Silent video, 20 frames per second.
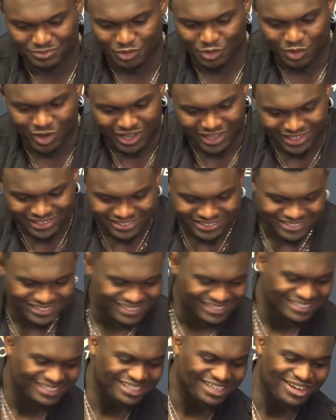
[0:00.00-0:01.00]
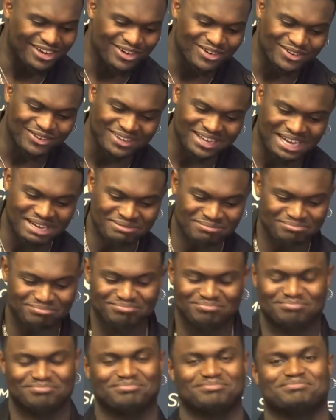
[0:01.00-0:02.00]
What? Yo,
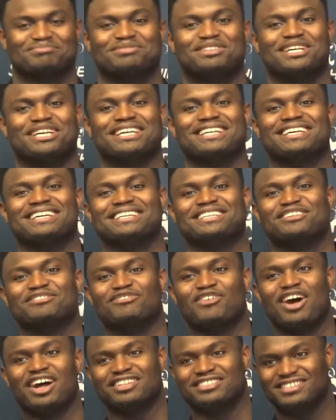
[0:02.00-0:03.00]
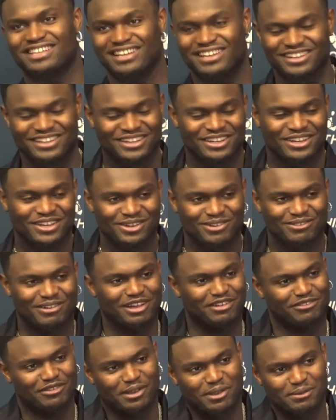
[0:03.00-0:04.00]
I'm looking at Devontae,
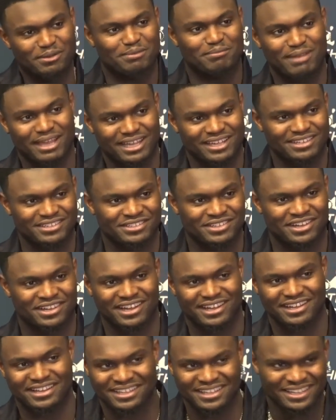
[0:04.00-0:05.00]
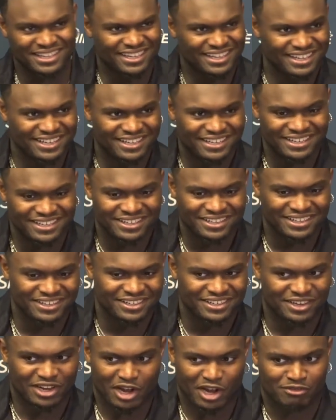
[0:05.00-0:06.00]
waiting for him to make his cut.
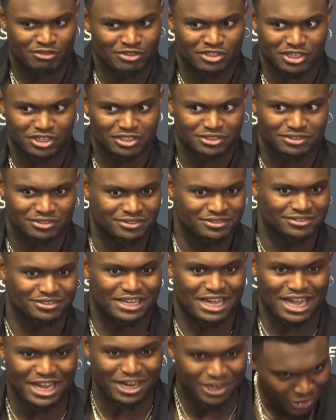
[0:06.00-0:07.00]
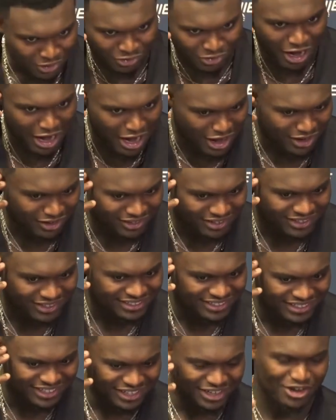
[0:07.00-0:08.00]
And all of a sudden, I hear the crowd,
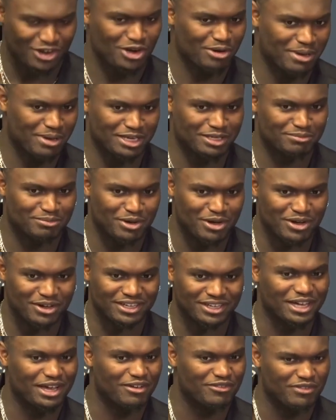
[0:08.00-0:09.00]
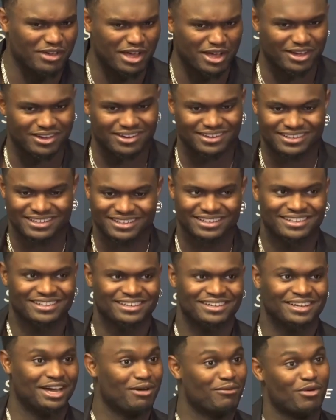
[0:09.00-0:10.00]
and Herb got the ball, and he got fouled.
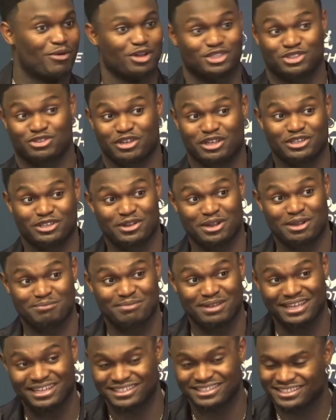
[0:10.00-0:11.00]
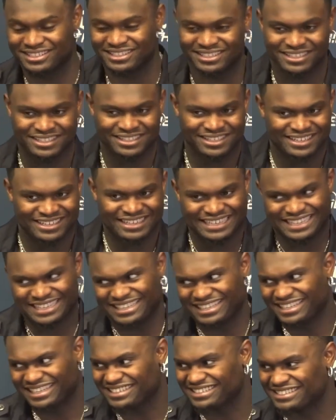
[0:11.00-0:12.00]
I walked straight to our bench.
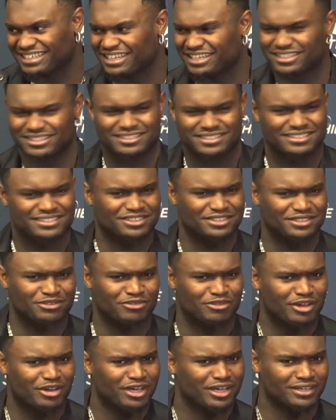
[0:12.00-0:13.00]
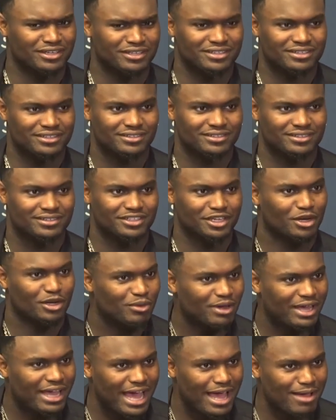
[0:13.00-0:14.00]
I said, looked at Fred. Yo,
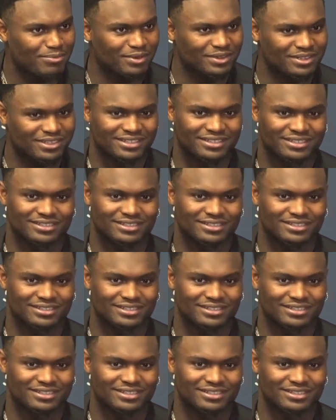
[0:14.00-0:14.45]
what happened?